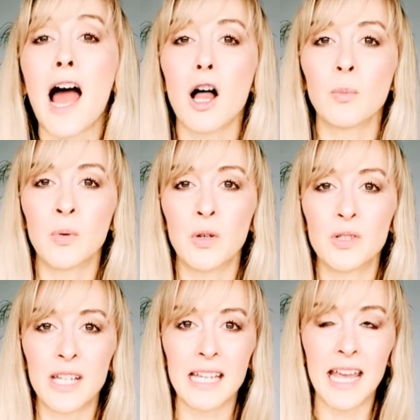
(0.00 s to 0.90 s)
help you
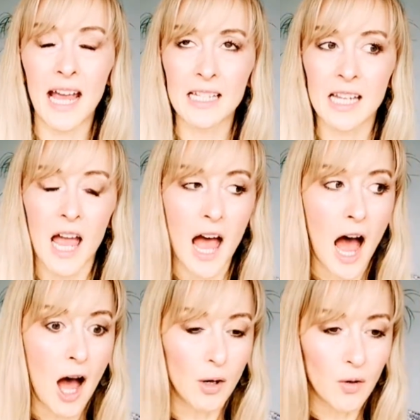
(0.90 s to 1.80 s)
to get
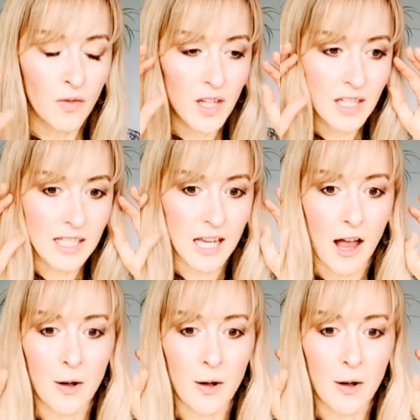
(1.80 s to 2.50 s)
out of this